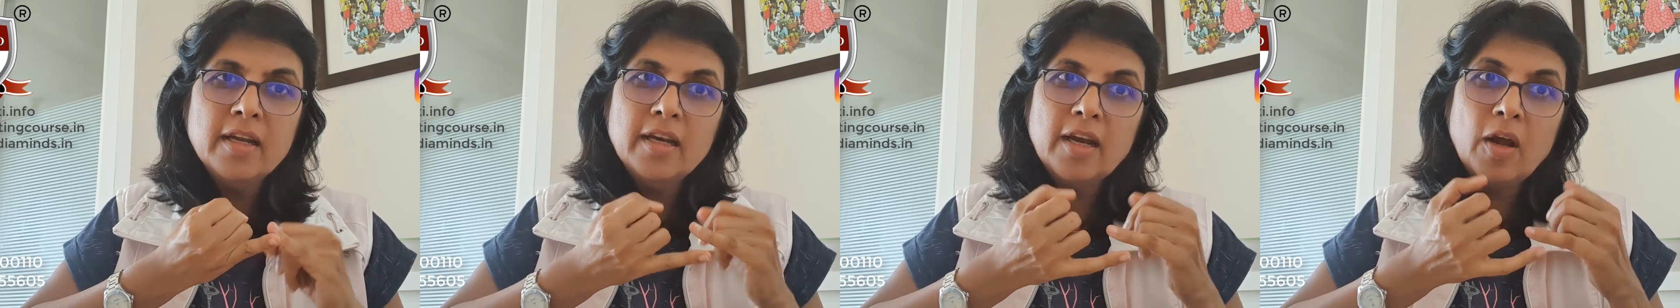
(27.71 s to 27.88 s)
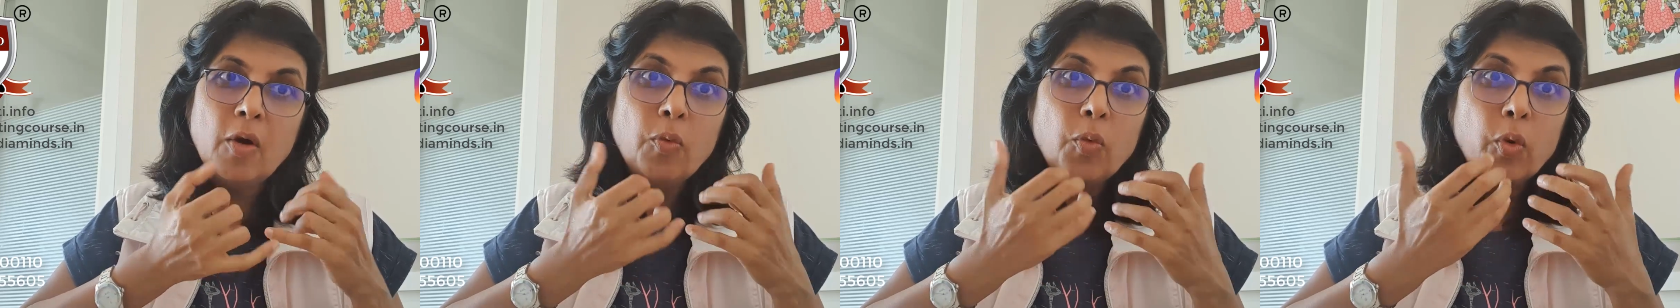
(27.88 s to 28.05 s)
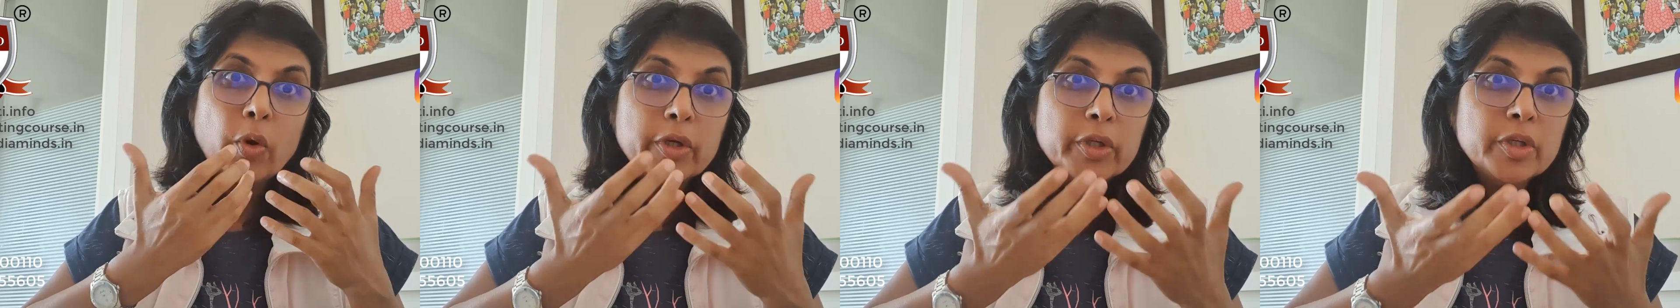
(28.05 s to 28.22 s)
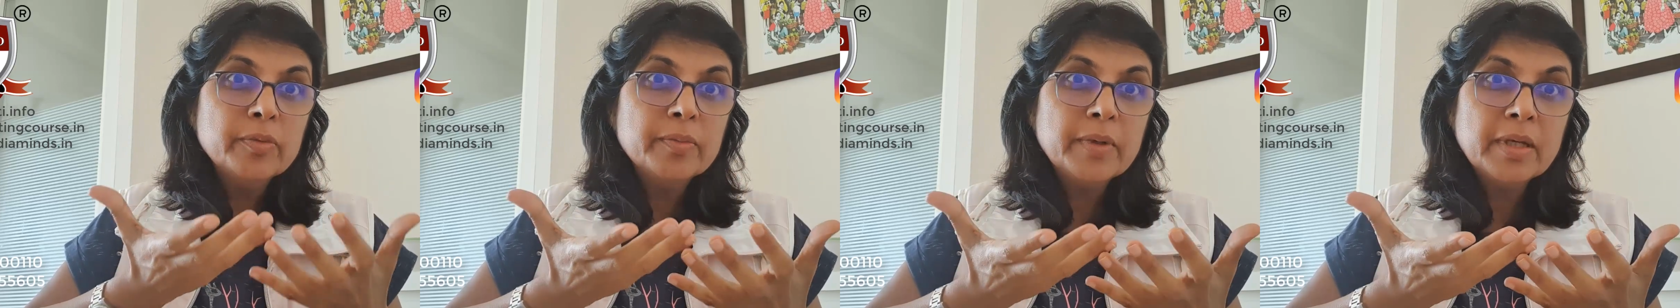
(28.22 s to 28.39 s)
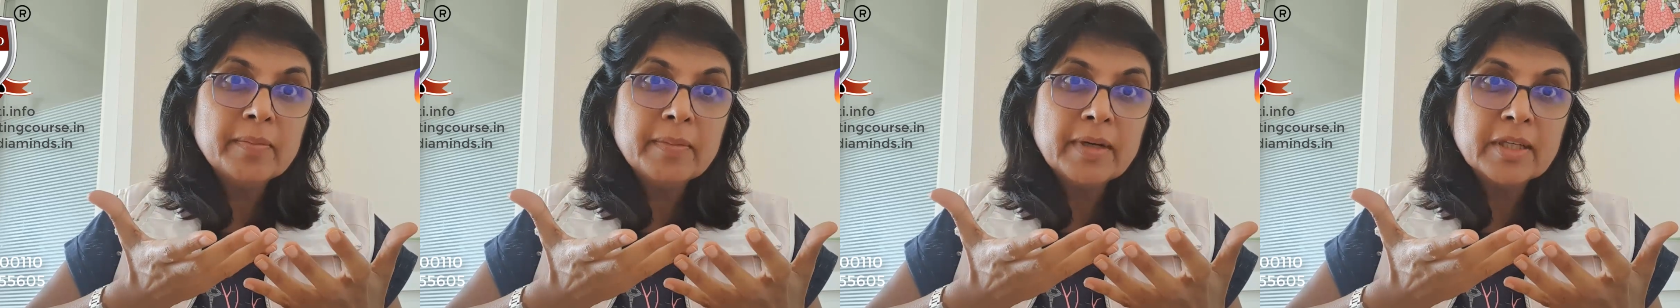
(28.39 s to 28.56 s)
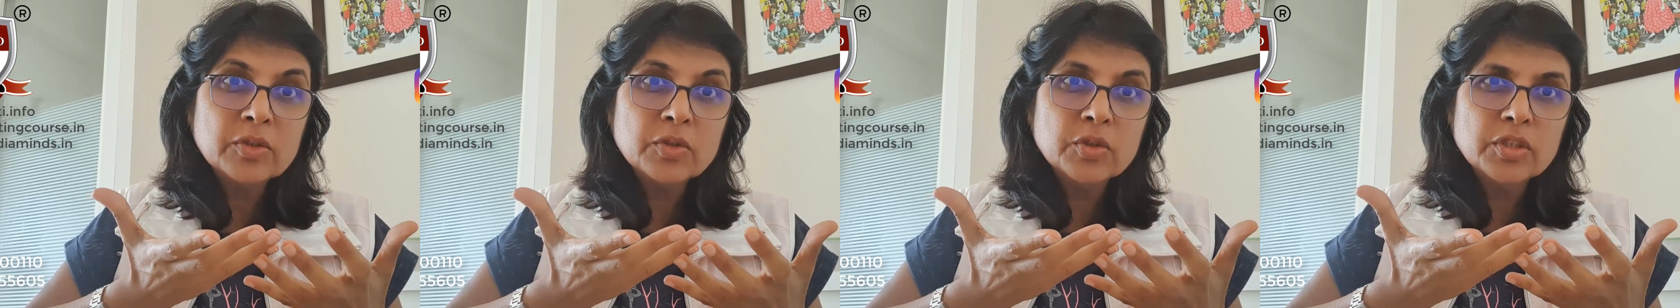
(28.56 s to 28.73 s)
now, what do you
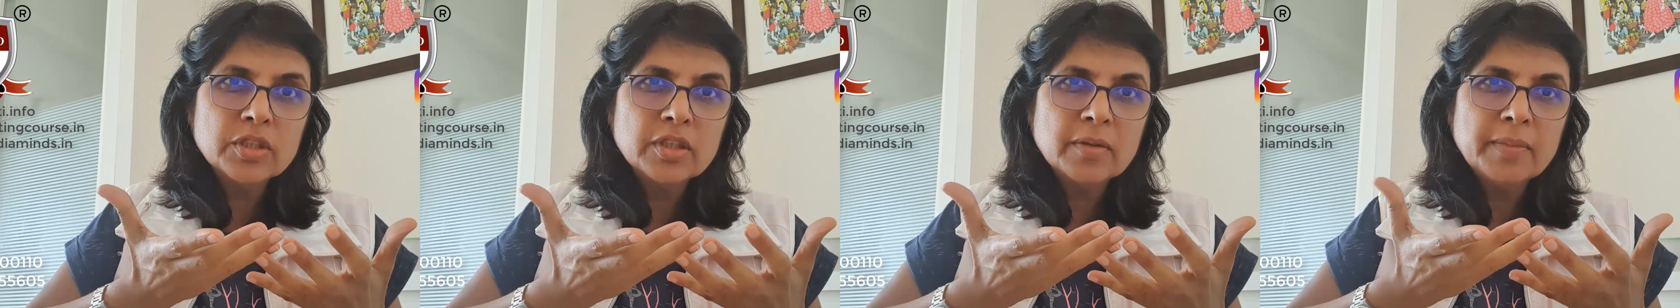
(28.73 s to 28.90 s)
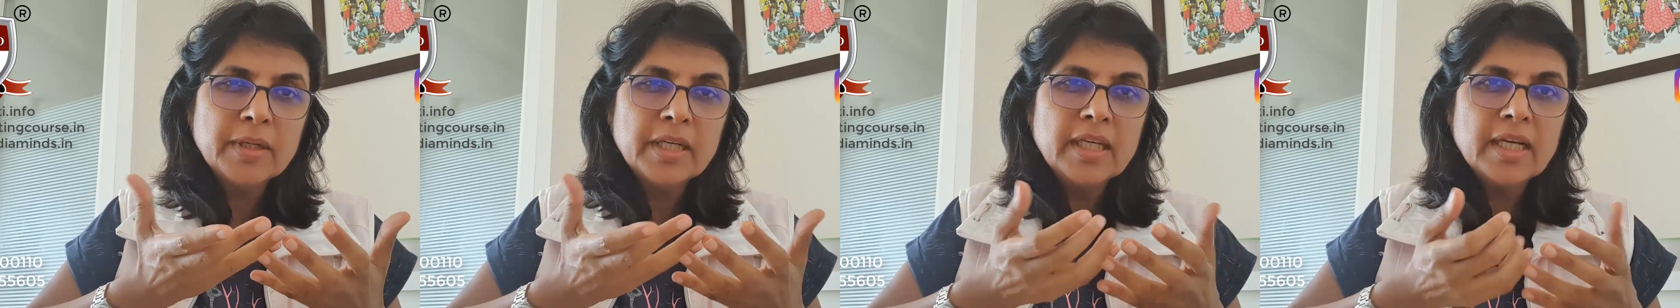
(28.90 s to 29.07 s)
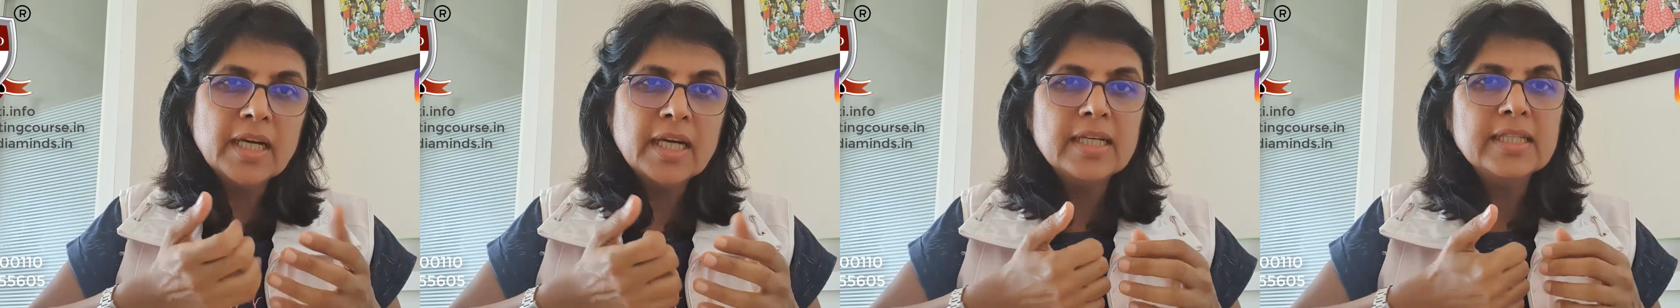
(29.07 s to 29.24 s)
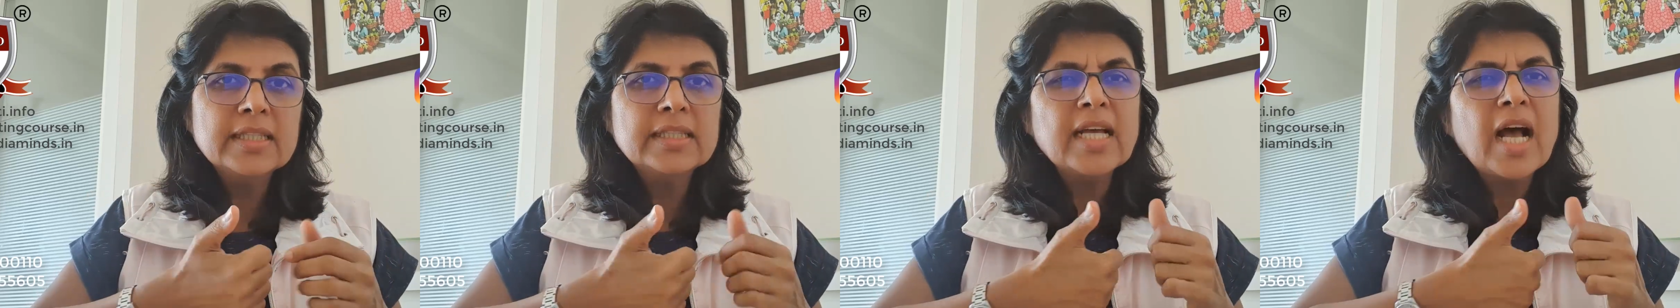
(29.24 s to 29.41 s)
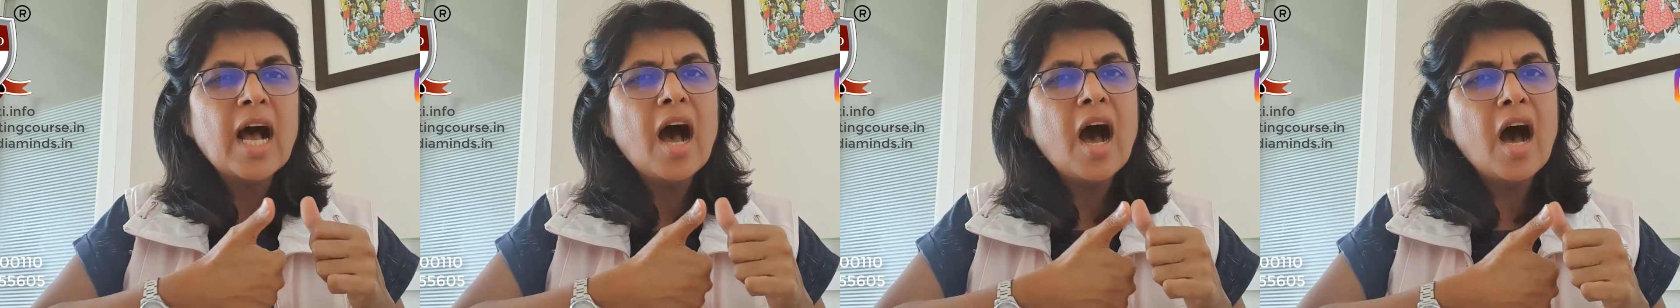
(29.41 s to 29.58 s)
mean by social media is